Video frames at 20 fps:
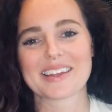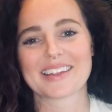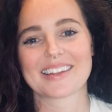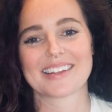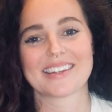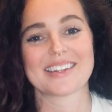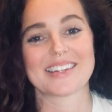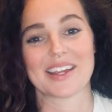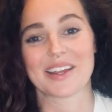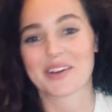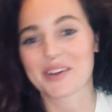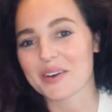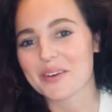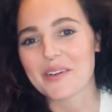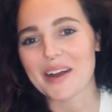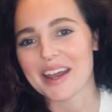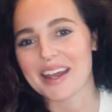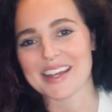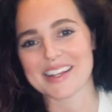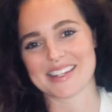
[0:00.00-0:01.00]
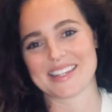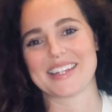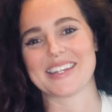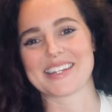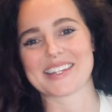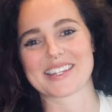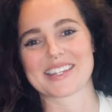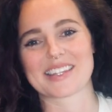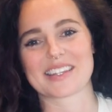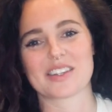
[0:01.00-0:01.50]
take her away,
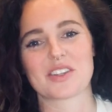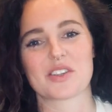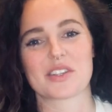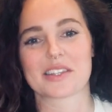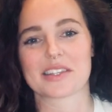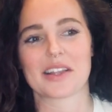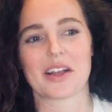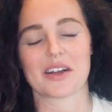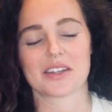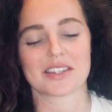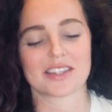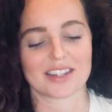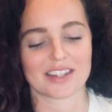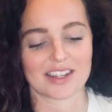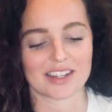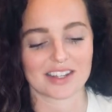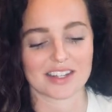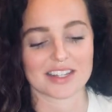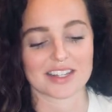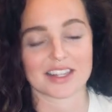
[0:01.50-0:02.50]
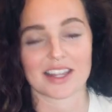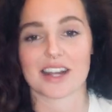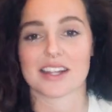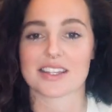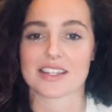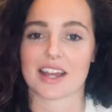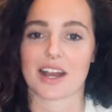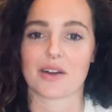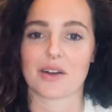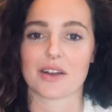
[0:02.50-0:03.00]
she's lost it, because that's
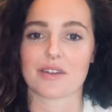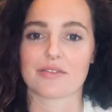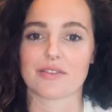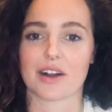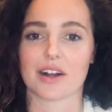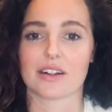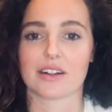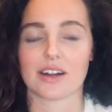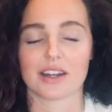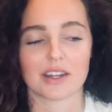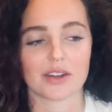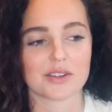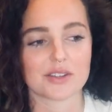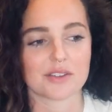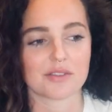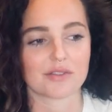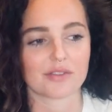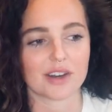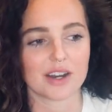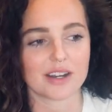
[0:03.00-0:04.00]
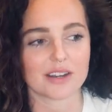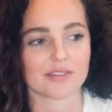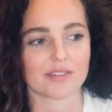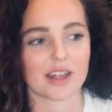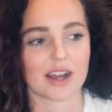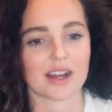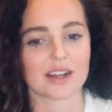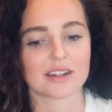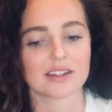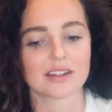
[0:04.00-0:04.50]
how I felt, and I was afraid of that.